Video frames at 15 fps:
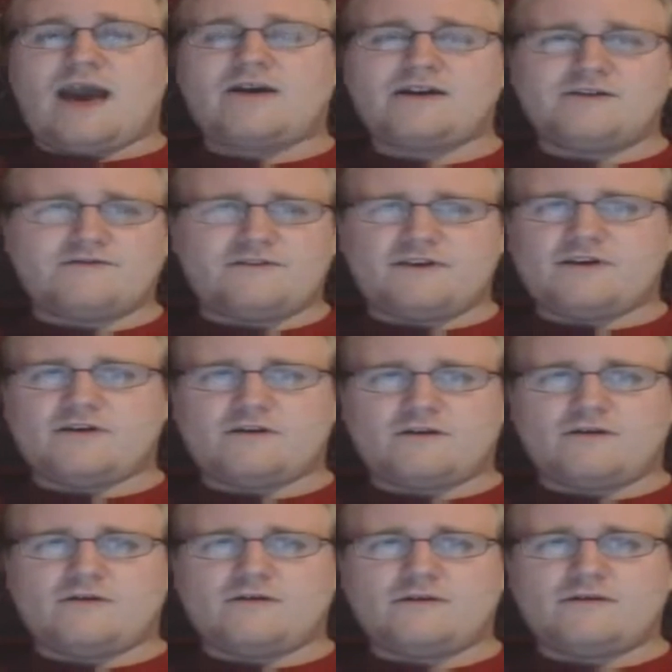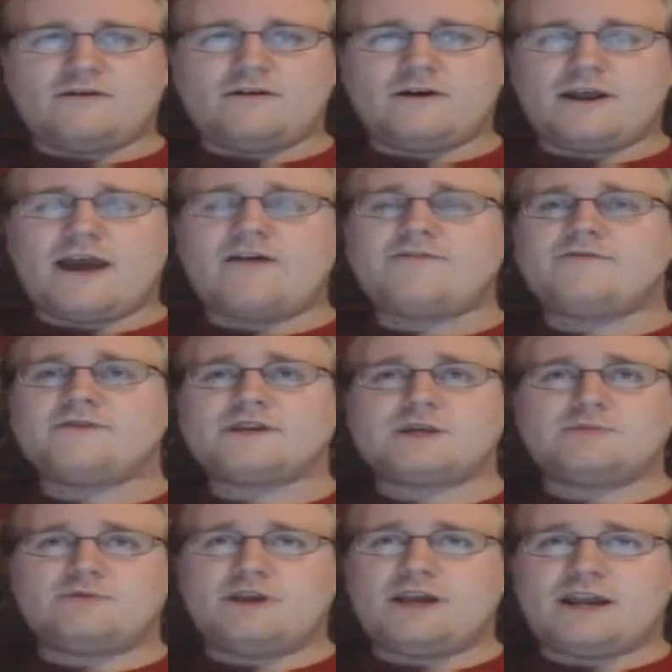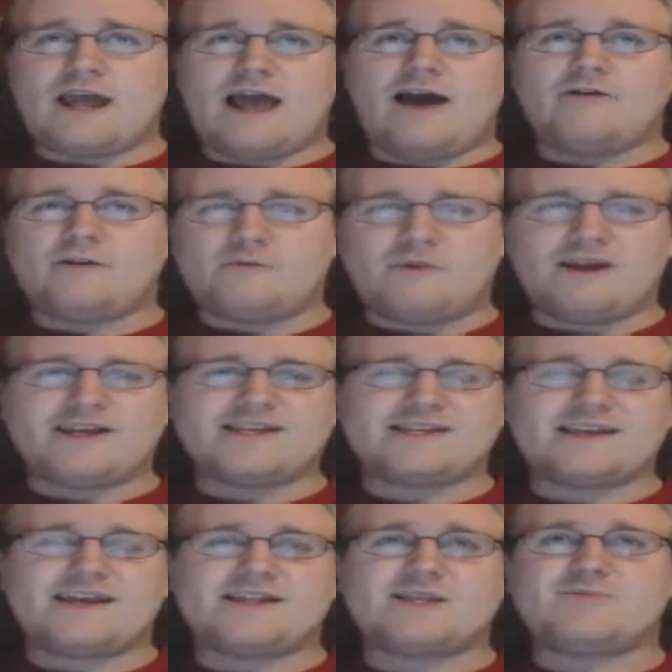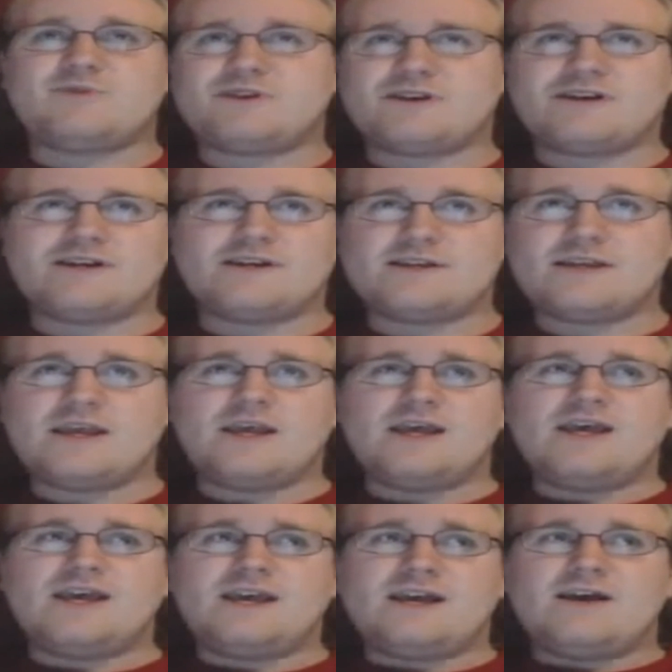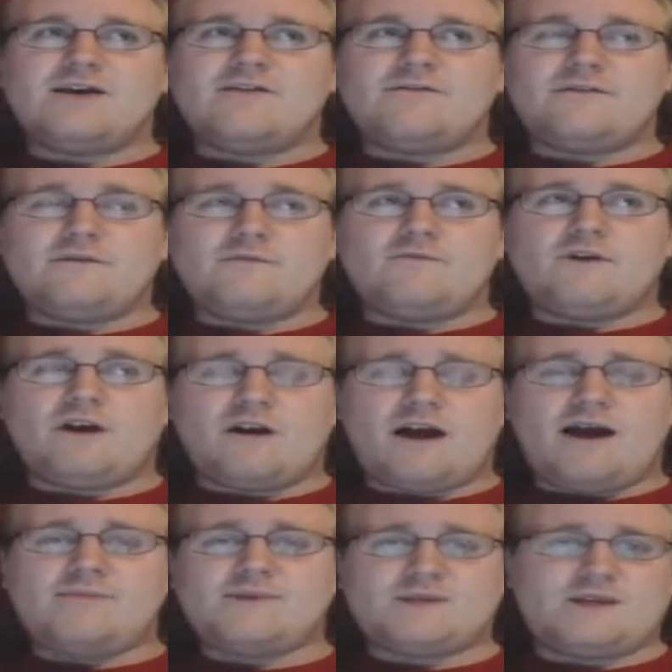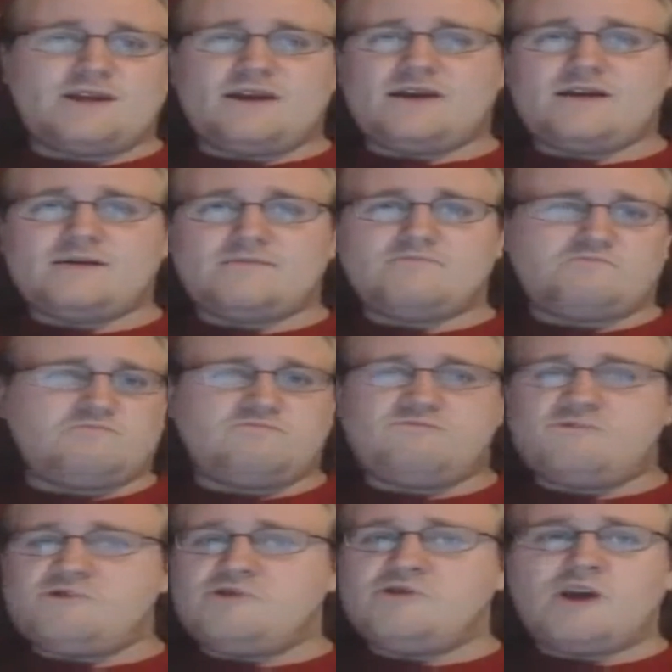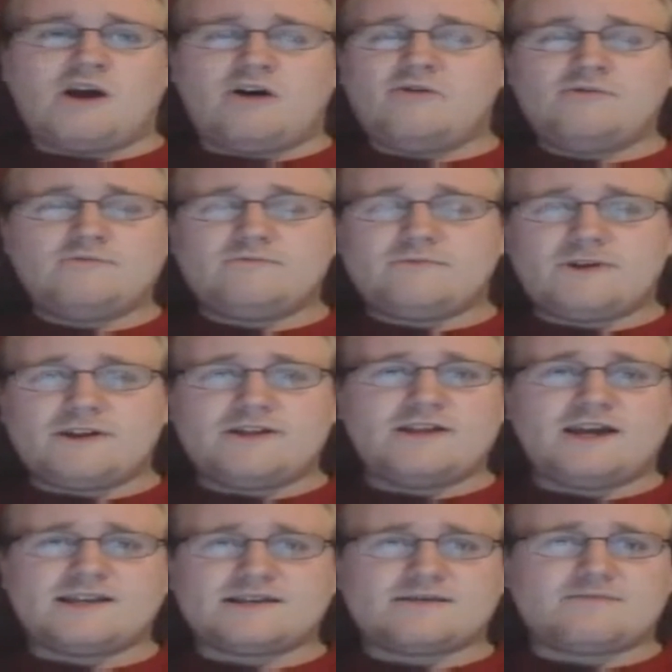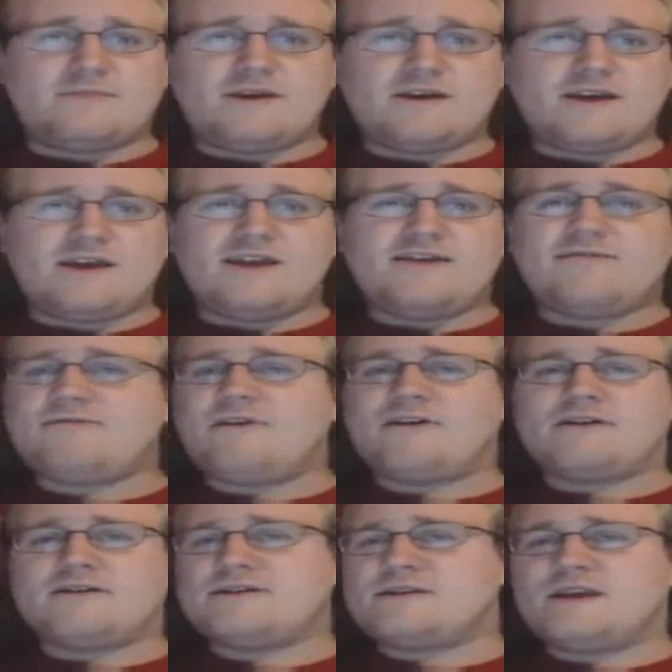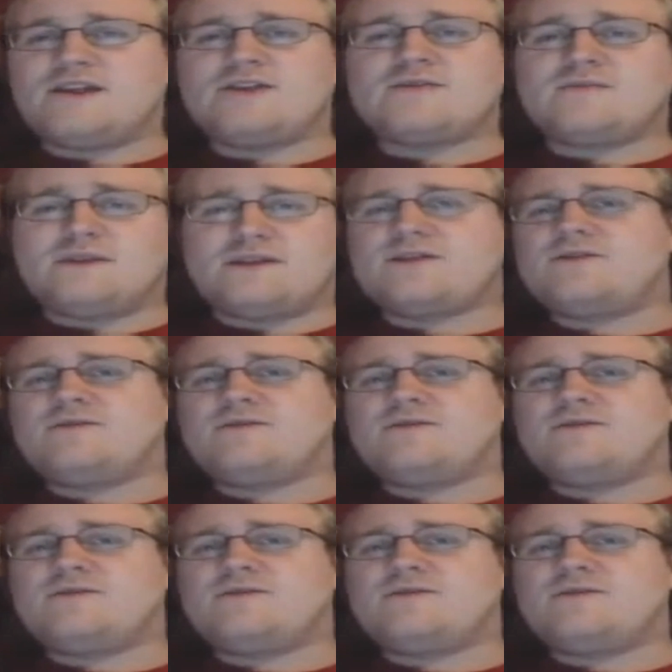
How do you figure? You're going to have to explain how it makes sense, because from where I'm sitting, no, it doesn't make any fucking sense